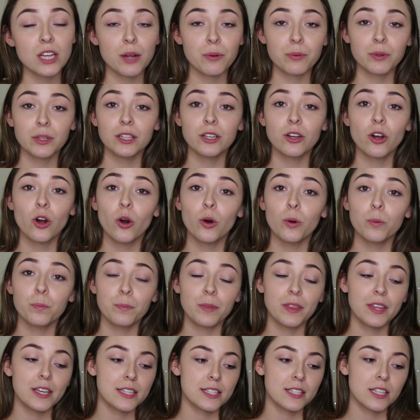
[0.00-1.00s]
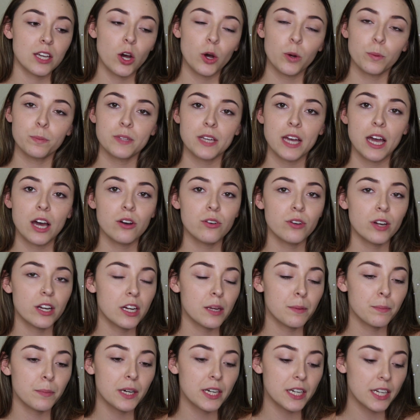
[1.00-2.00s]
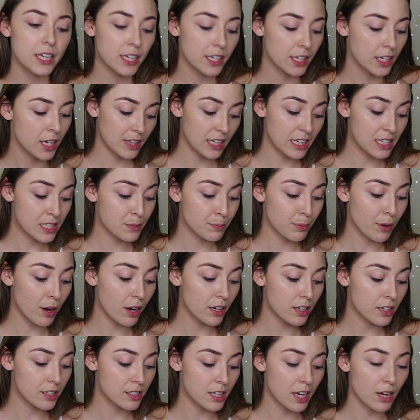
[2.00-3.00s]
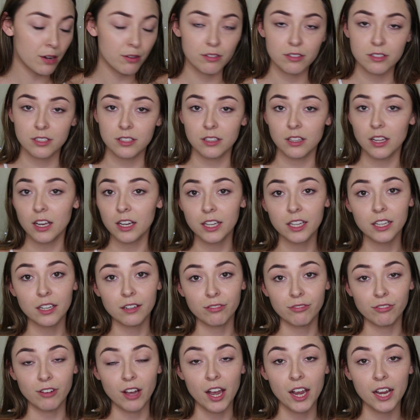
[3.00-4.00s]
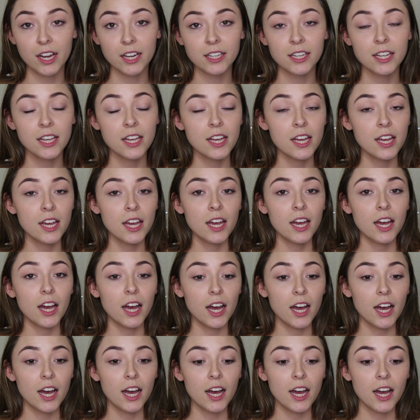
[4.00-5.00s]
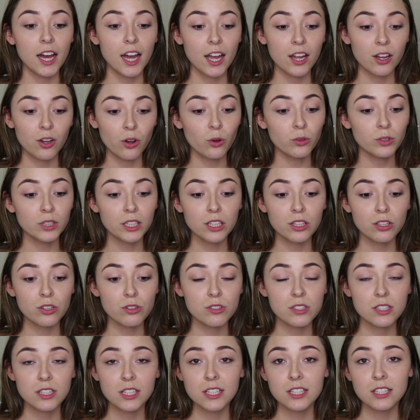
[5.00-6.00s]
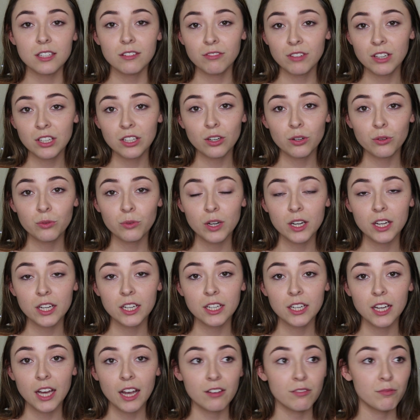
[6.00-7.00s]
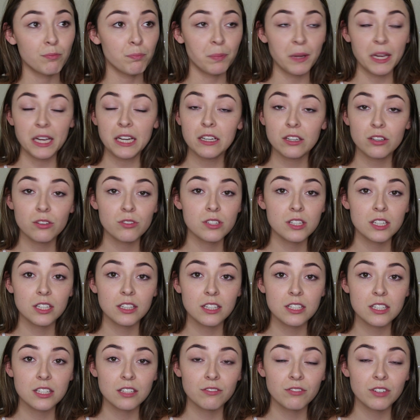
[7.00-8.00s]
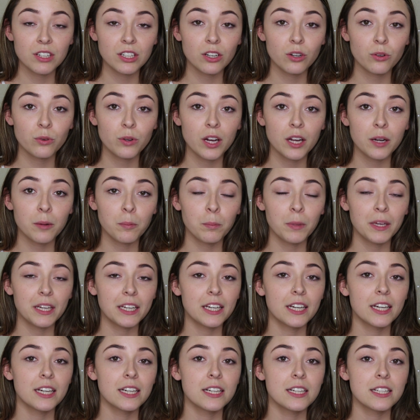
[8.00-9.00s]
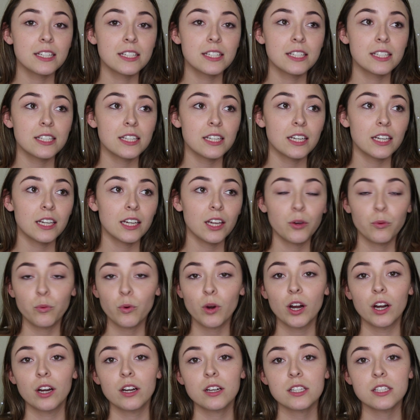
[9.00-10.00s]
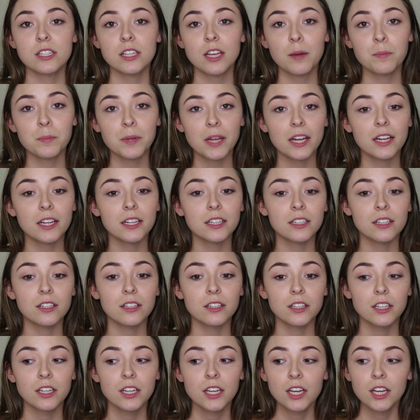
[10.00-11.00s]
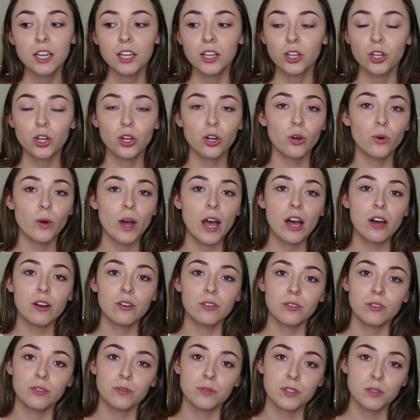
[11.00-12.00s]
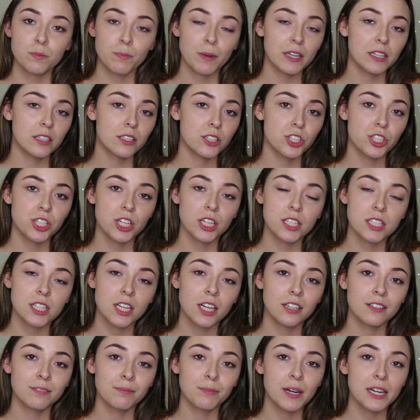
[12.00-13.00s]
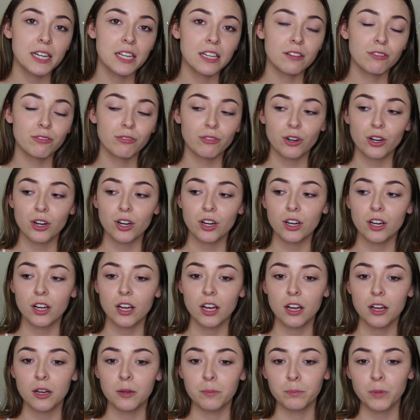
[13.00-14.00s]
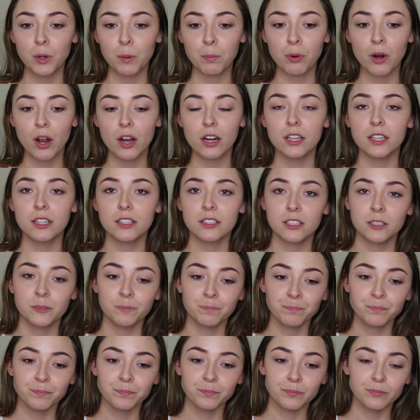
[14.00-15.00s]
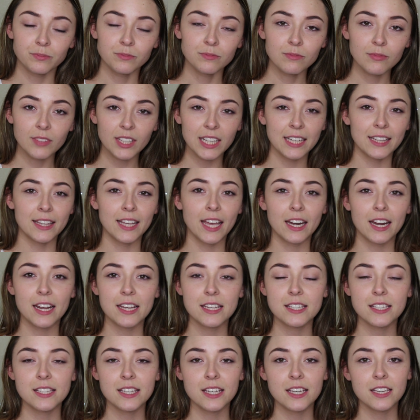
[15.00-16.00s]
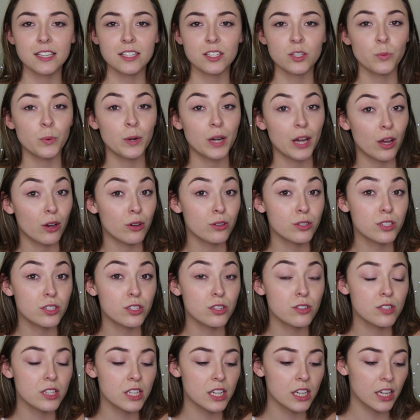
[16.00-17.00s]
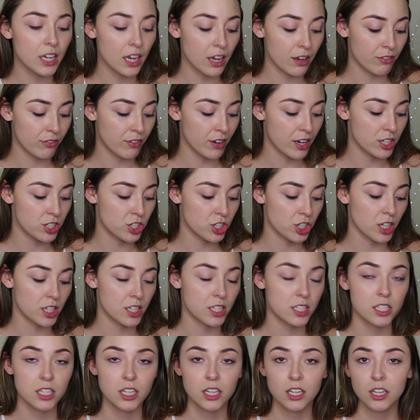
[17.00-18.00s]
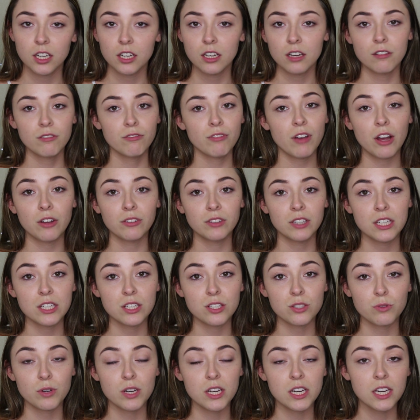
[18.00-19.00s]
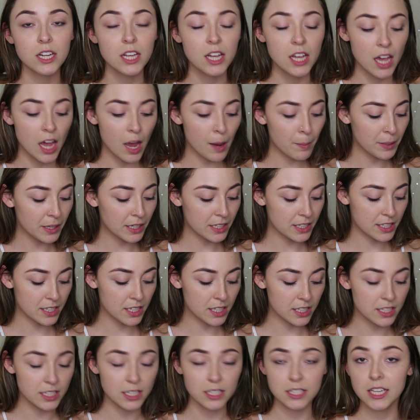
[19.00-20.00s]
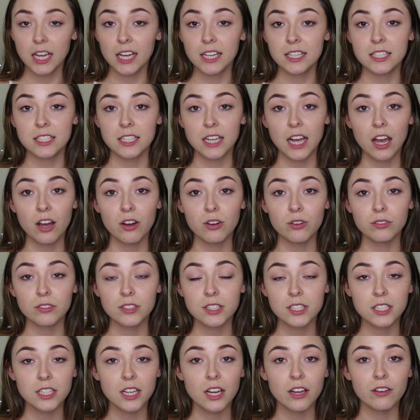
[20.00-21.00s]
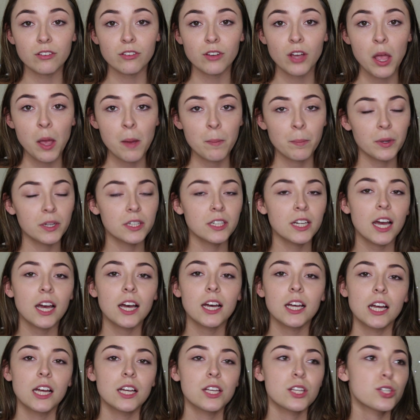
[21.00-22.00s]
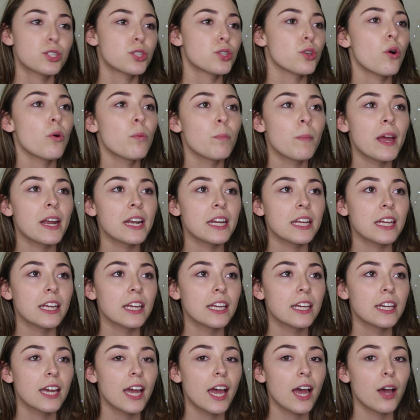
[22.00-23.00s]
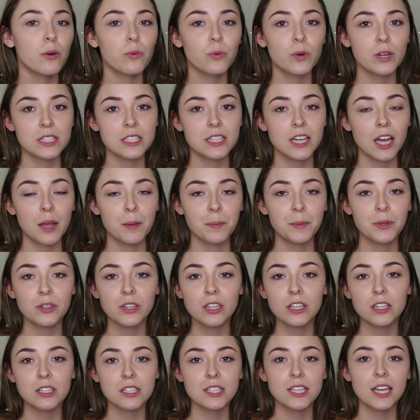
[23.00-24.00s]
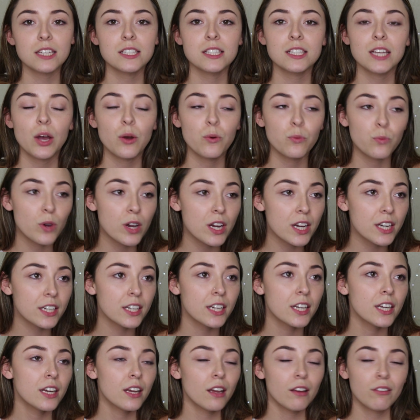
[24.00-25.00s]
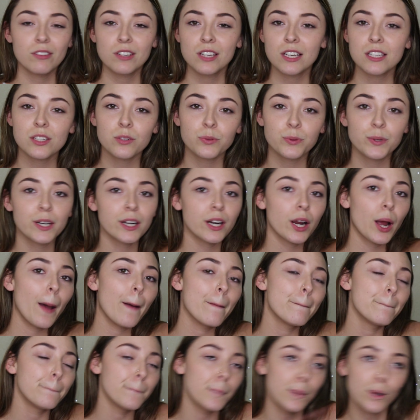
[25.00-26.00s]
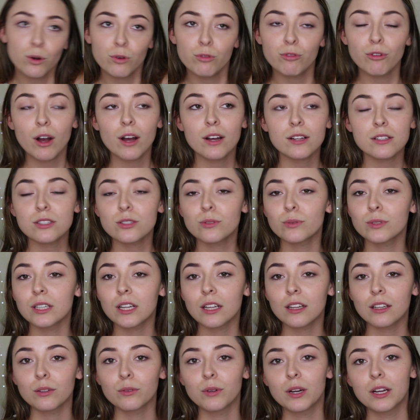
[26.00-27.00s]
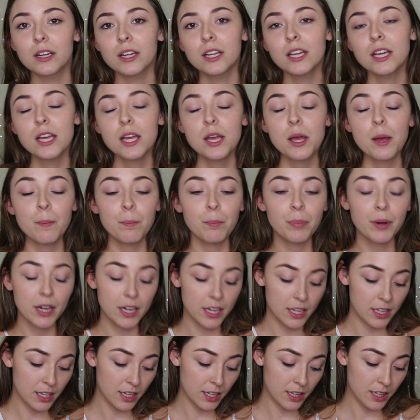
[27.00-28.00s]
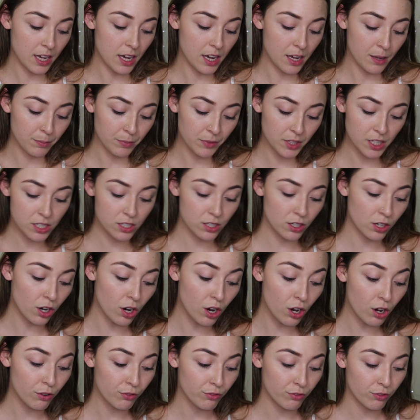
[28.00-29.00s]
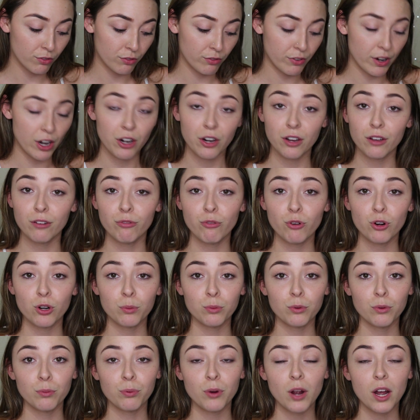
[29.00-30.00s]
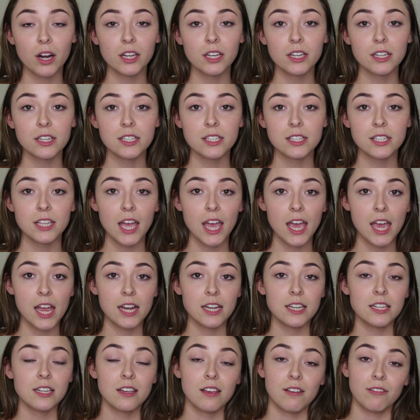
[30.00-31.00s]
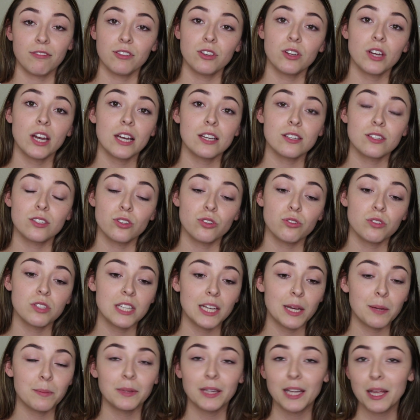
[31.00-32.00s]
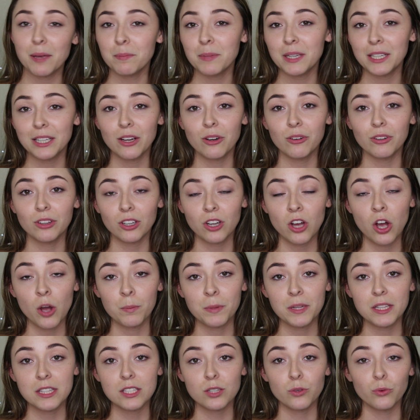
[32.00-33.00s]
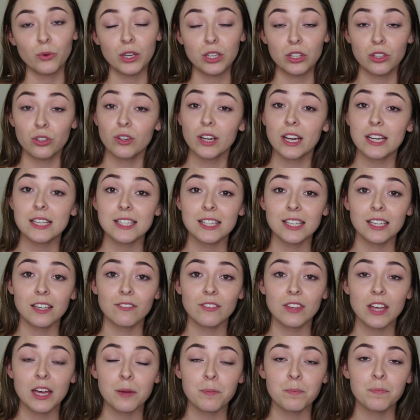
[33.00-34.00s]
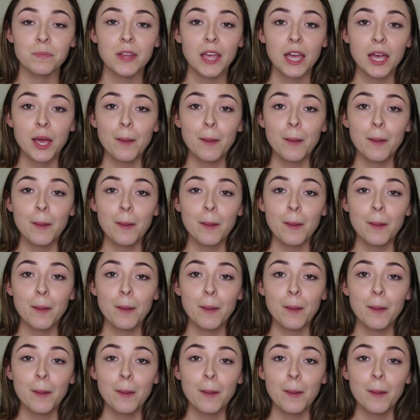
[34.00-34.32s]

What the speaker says: I really hope this helped out anybody. These products I was lucky to find. I only use this Aveeno one. I've been using this Aveeno one because it works. I'm not gonna go out, spend a shit ton of money for a product that I see someone else using if I just found this one. I mean, it's good to test out stuff, but not so many at one time. You need to test out one. If it doesn't work, move on to another one. But these are all very affordable products, and if you guys use them, let me know in the comments what you guys think of them.